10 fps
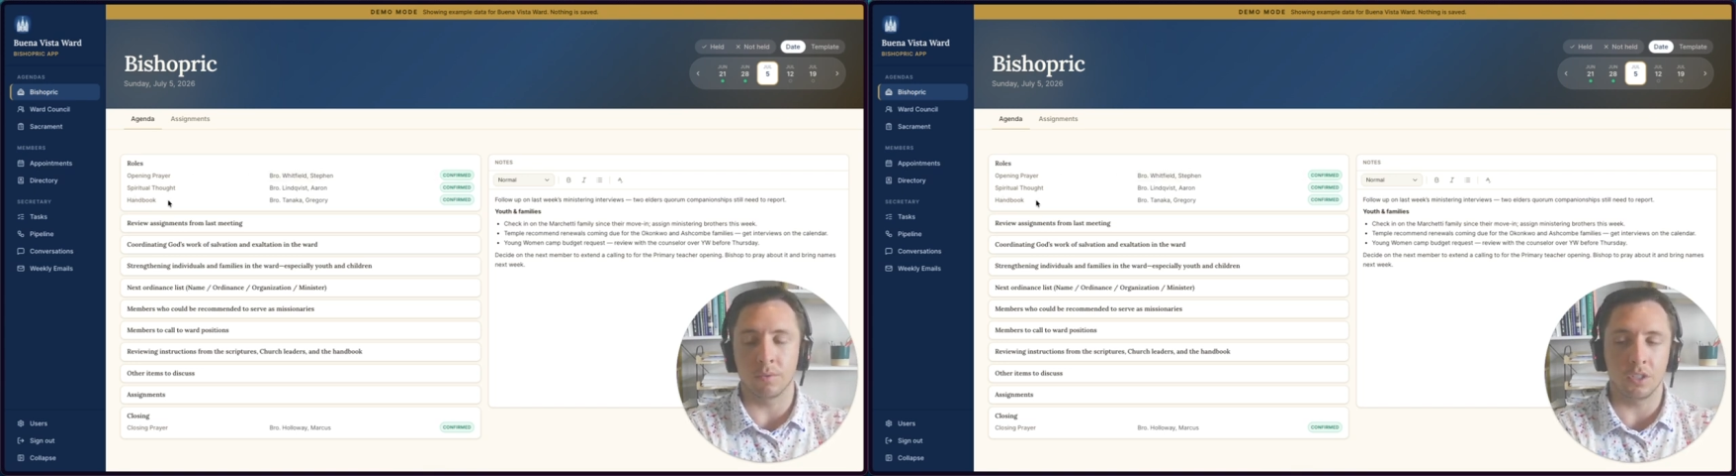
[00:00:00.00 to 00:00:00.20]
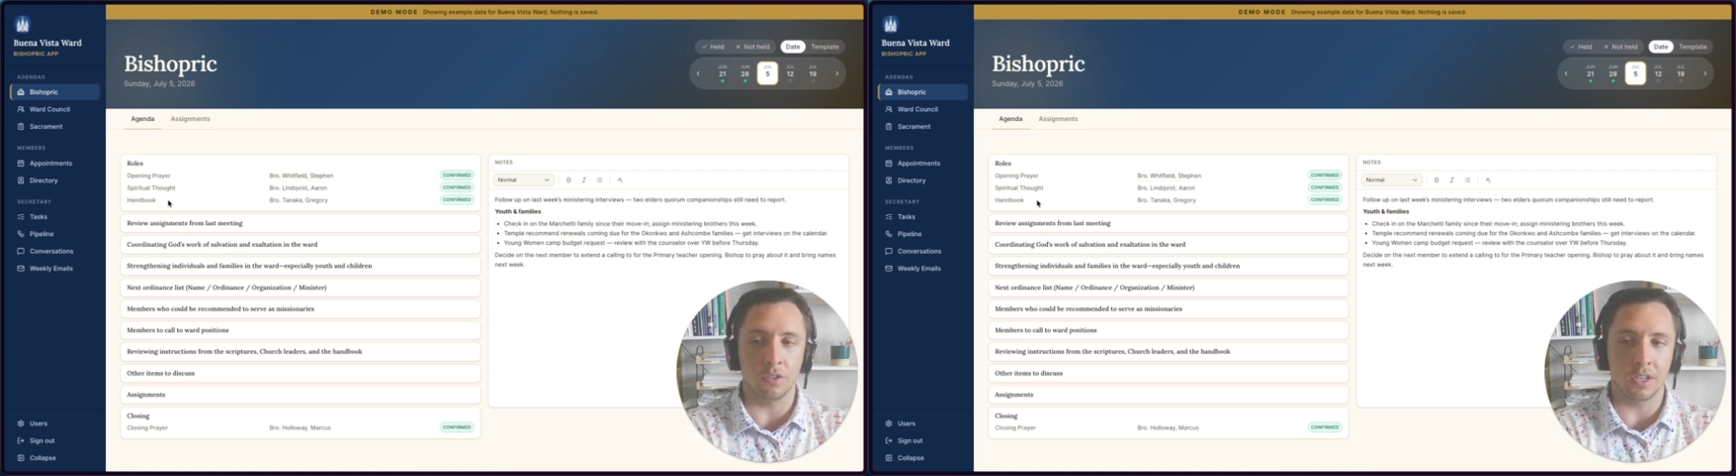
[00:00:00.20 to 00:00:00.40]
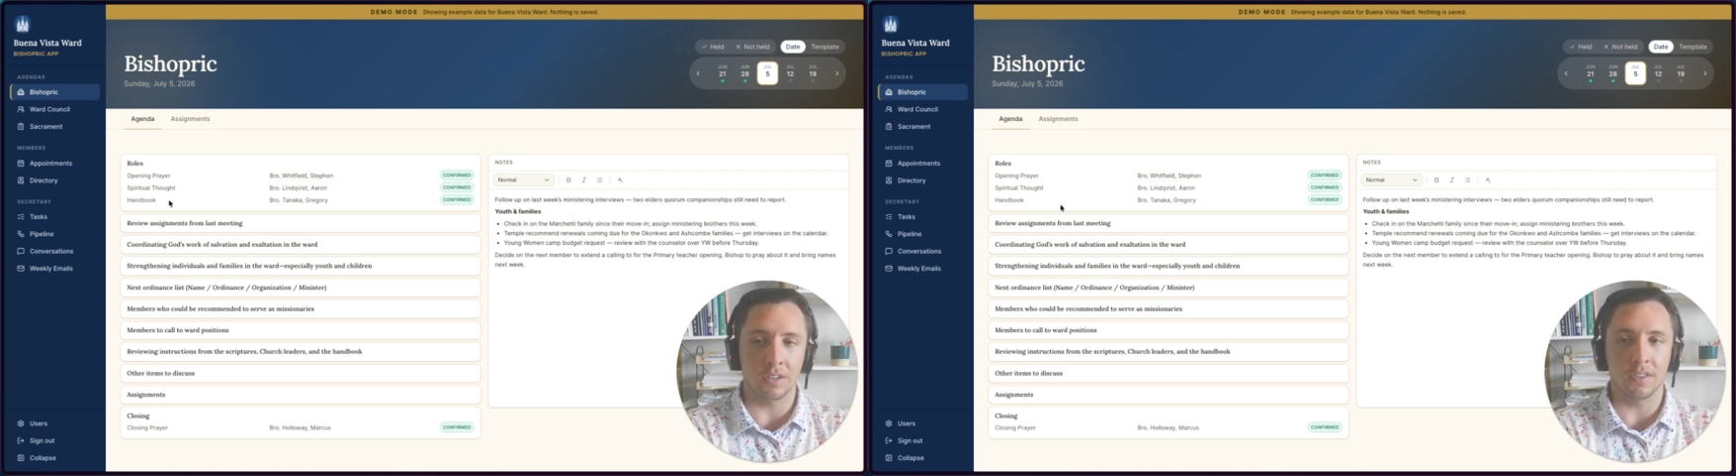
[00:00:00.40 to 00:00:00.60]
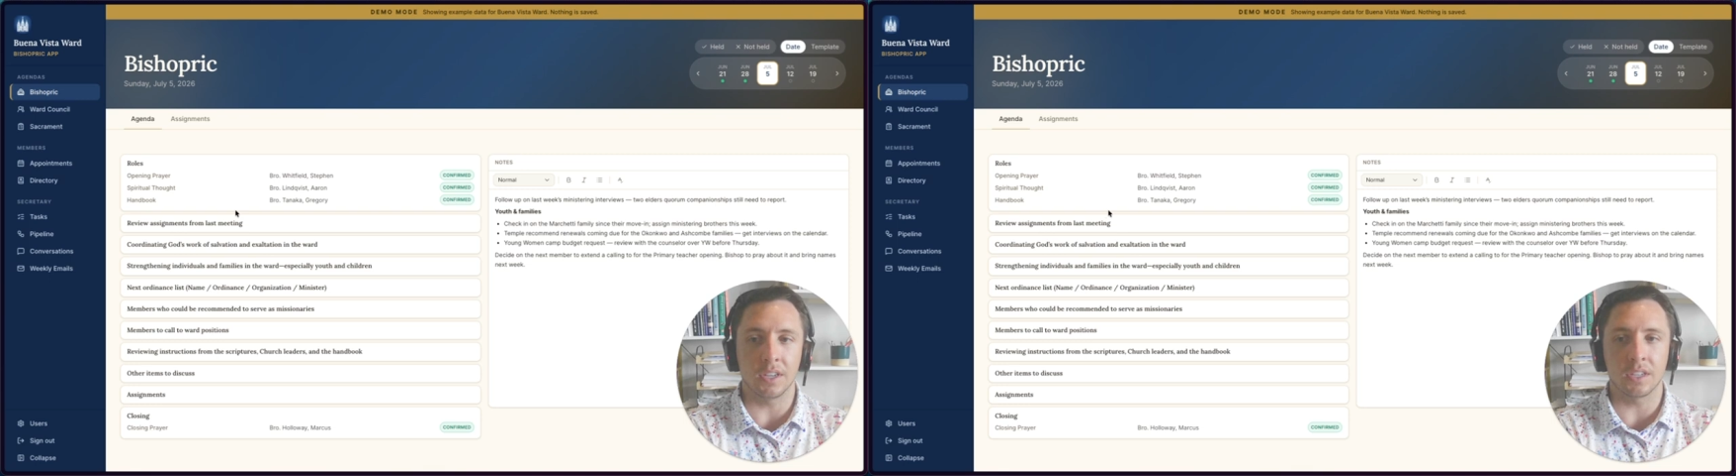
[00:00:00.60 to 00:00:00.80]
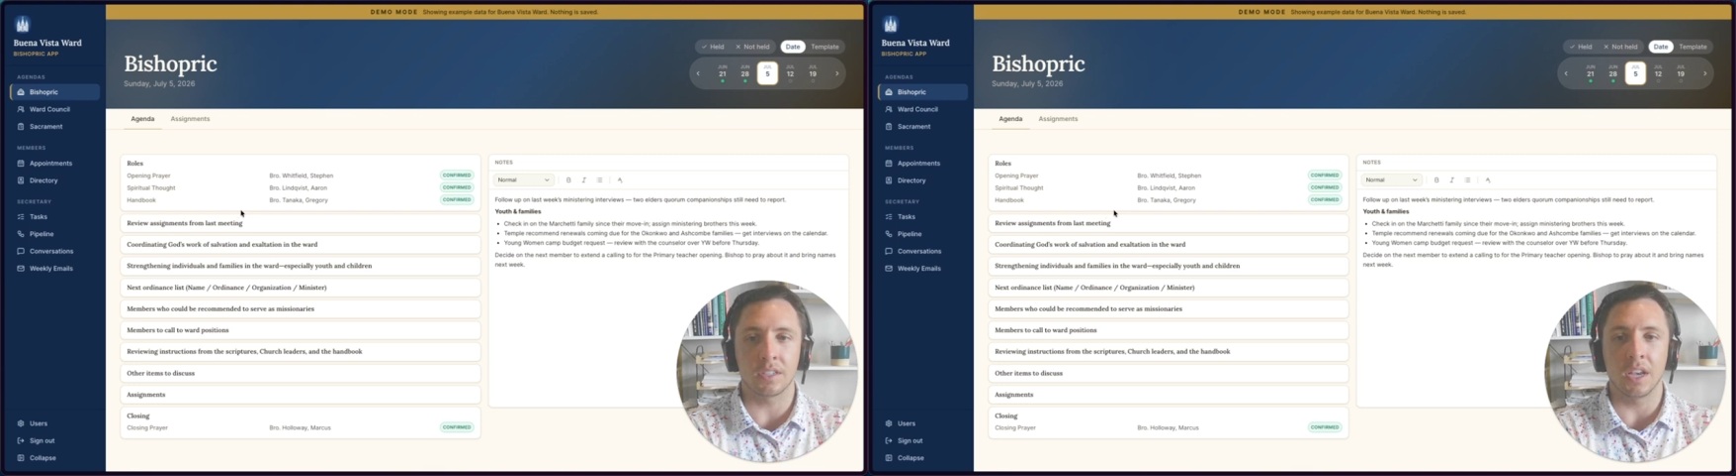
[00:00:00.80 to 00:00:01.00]
Would you give
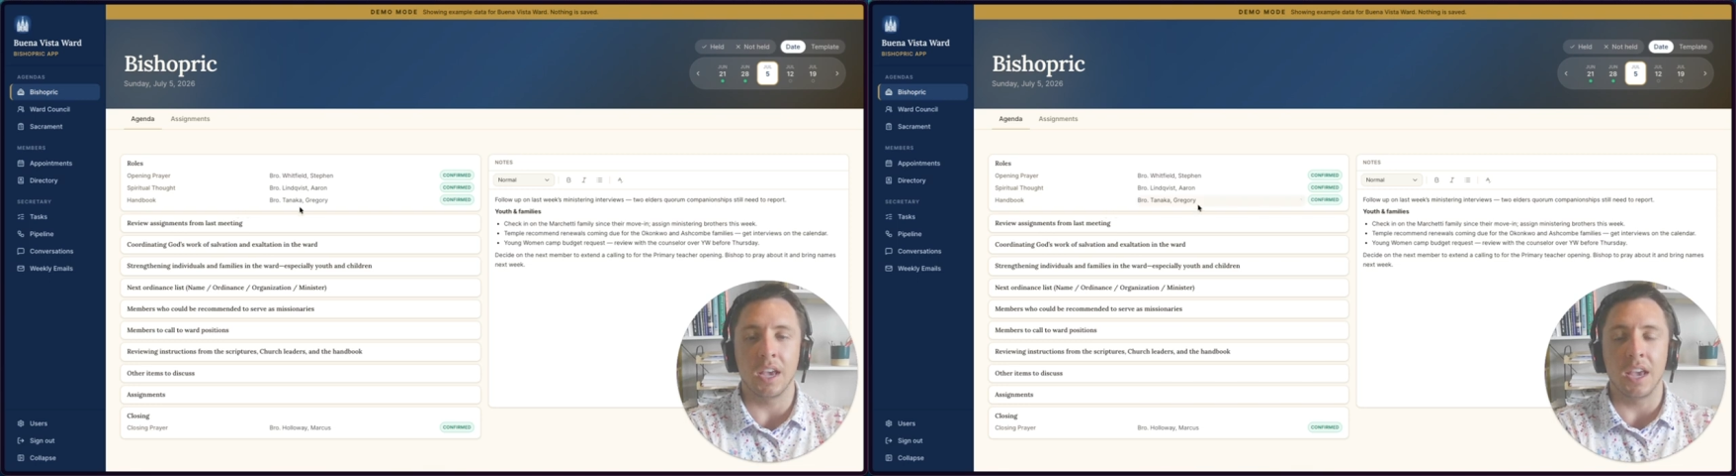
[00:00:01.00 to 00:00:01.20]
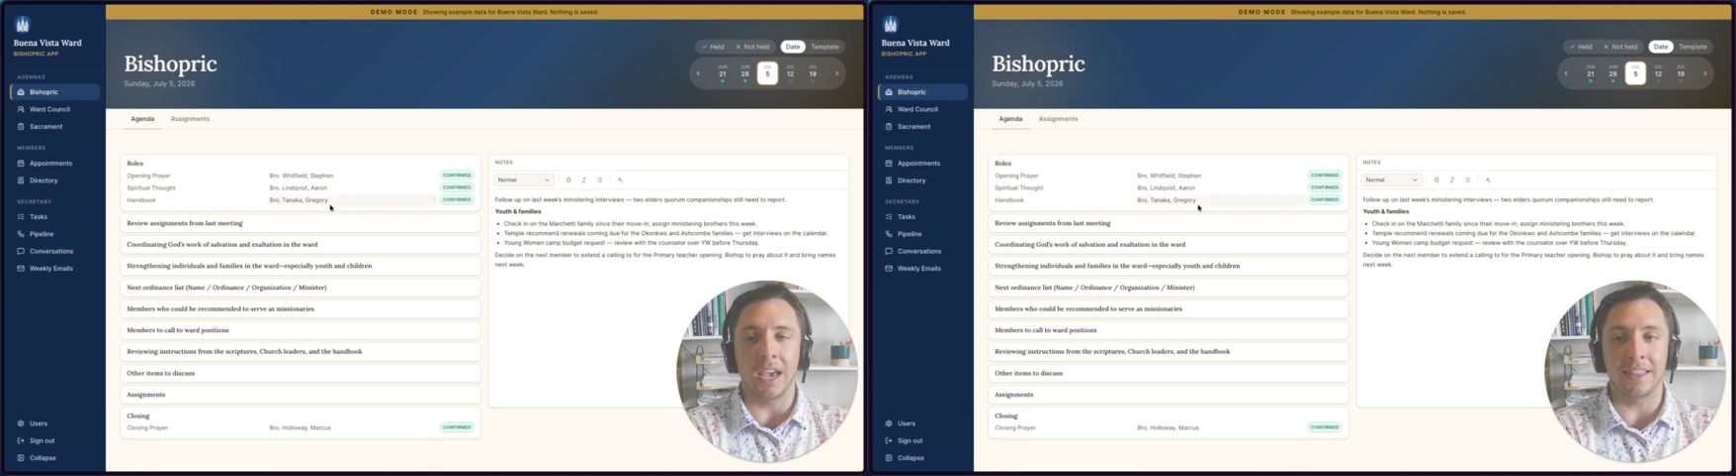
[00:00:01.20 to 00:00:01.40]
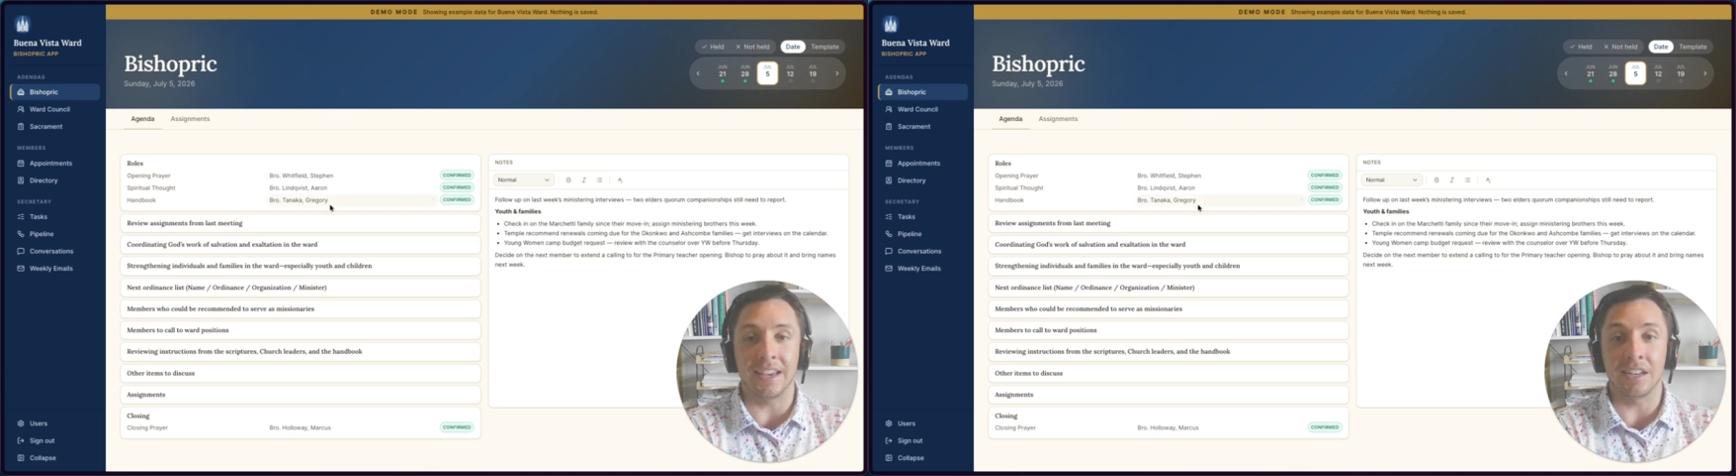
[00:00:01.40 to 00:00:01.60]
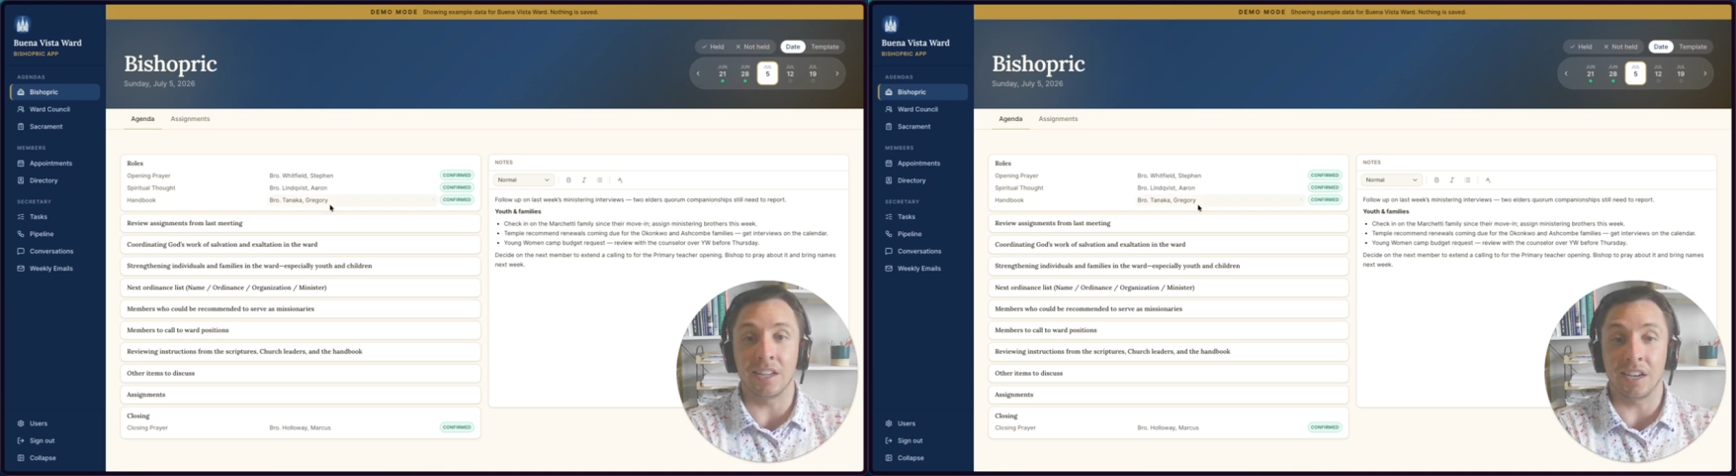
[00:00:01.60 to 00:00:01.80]
this? And then